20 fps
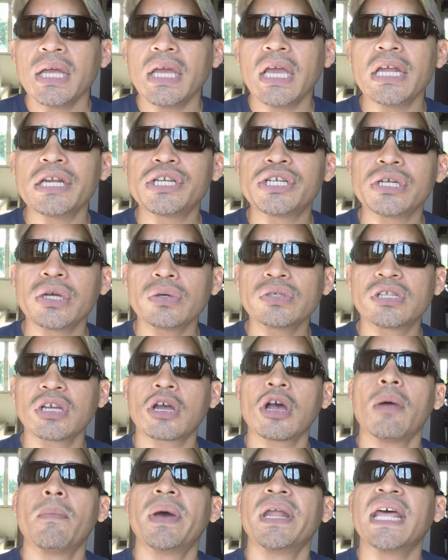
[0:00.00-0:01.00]
it shows
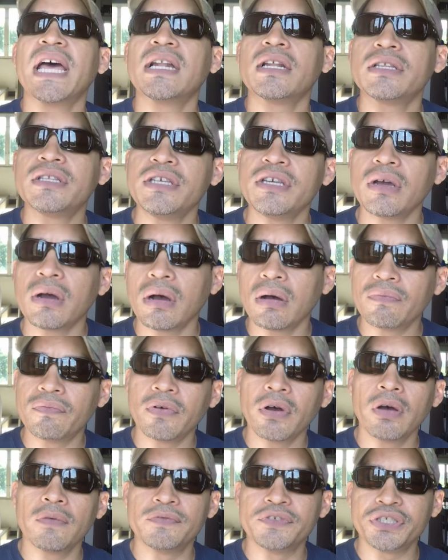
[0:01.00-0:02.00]
the commonality
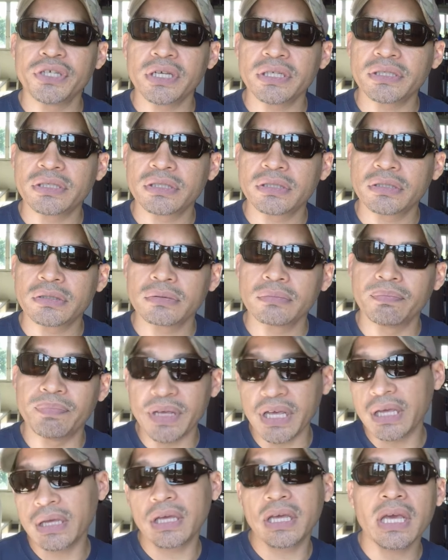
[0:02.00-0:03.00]
of of just
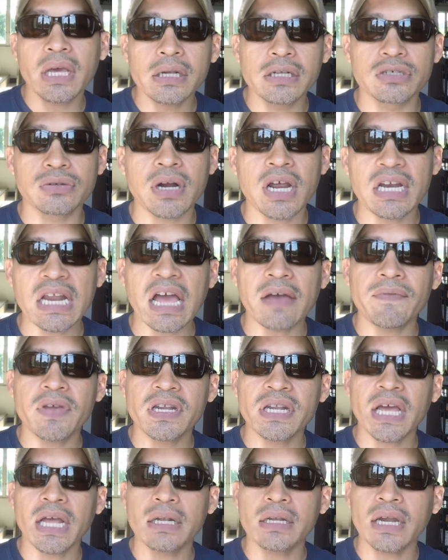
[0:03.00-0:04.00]
being kids, right?
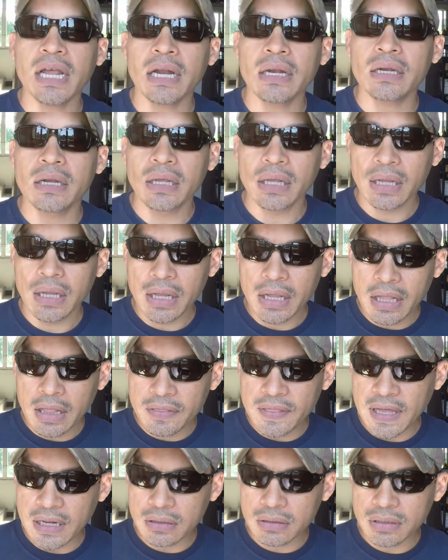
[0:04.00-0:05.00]
Having that that
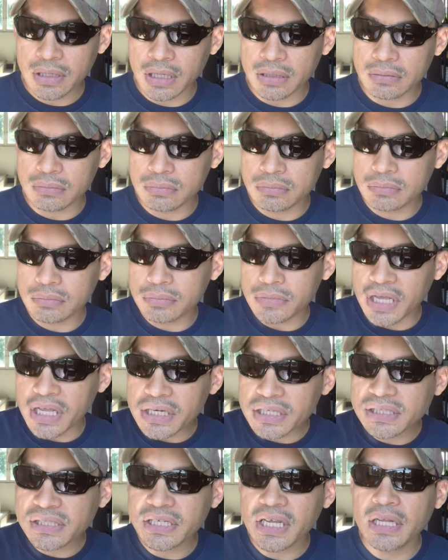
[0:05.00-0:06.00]
that that
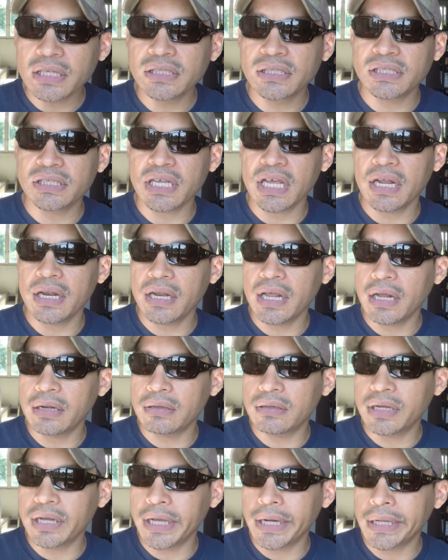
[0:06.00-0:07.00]
innocence and
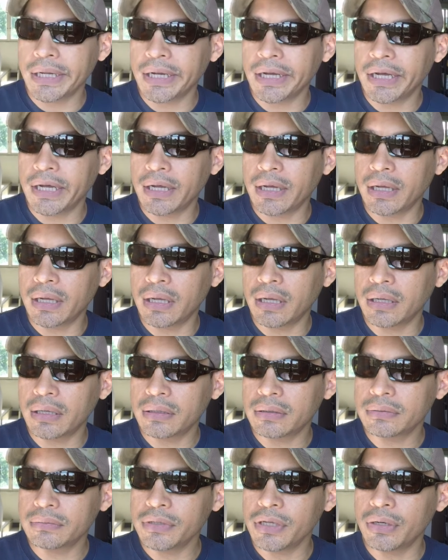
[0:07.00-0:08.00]
that that uh,
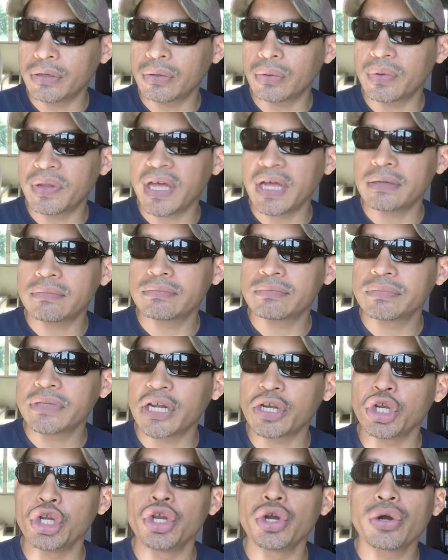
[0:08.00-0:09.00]
you know that
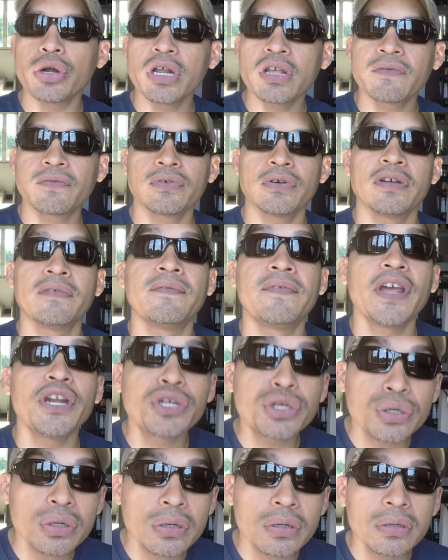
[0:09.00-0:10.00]
that yearning for
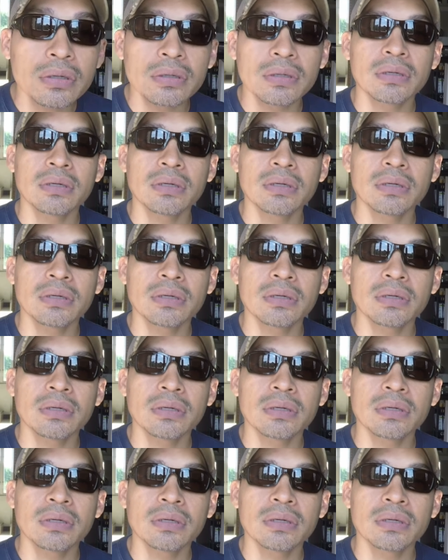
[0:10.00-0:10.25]
adventure